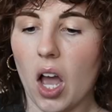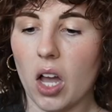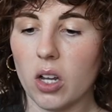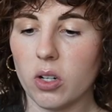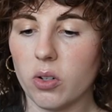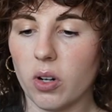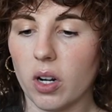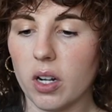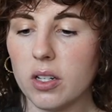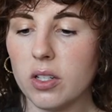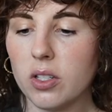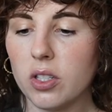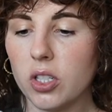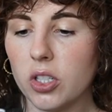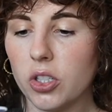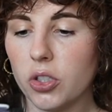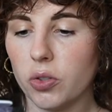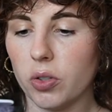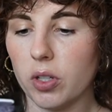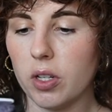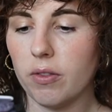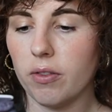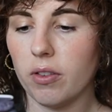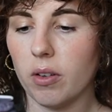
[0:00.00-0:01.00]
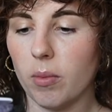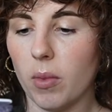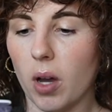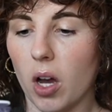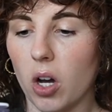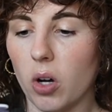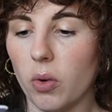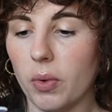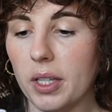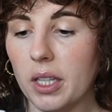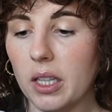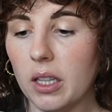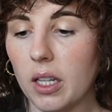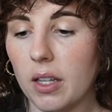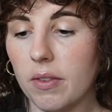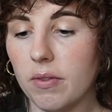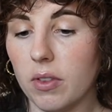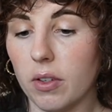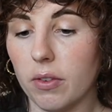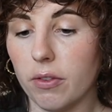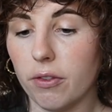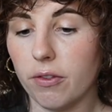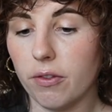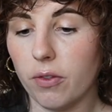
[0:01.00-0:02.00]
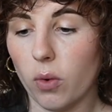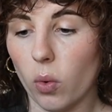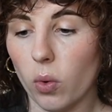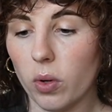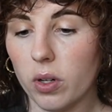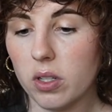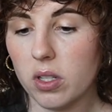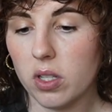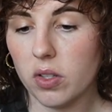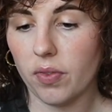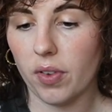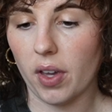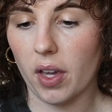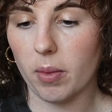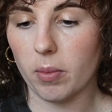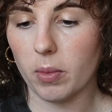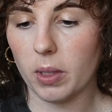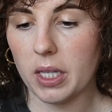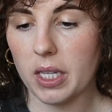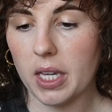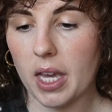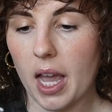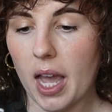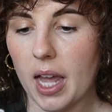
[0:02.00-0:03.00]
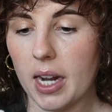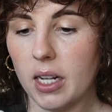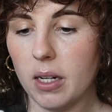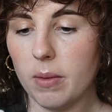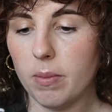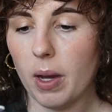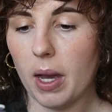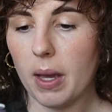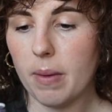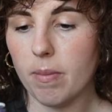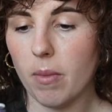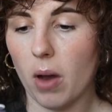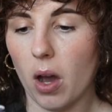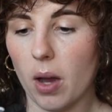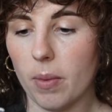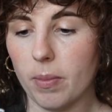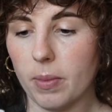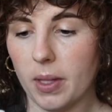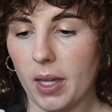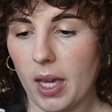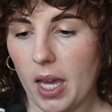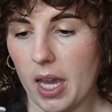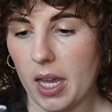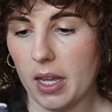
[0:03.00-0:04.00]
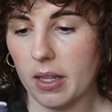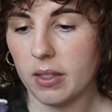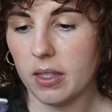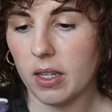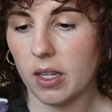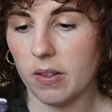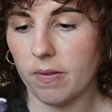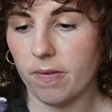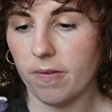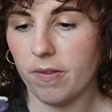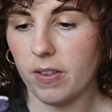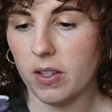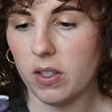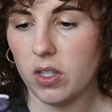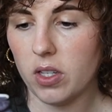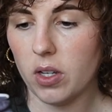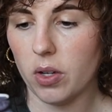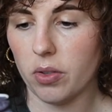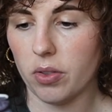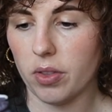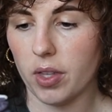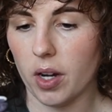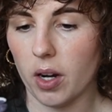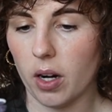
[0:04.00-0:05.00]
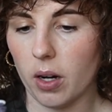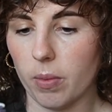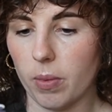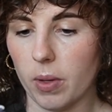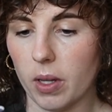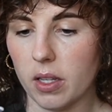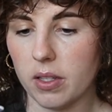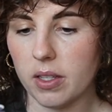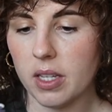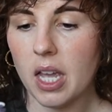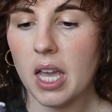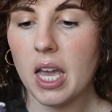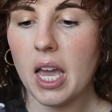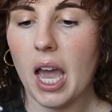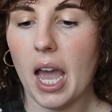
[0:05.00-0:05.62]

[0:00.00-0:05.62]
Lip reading: Across the street from Owen live the Fors family, headed by mom Kate, a physiotherapist,